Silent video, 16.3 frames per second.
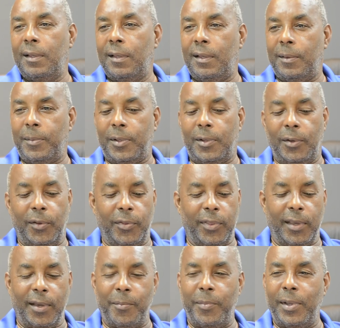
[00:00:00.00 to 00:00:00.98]
Um, I don't
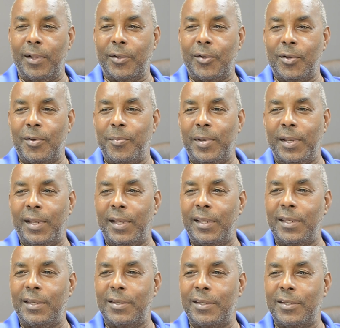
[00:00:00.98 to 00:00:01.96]
think a meal could have been
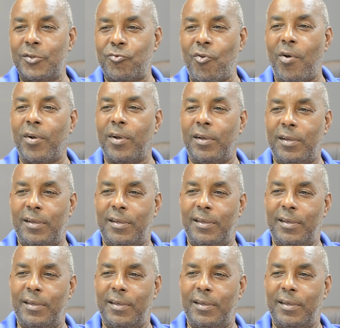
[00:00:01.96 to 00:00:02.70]
any stronger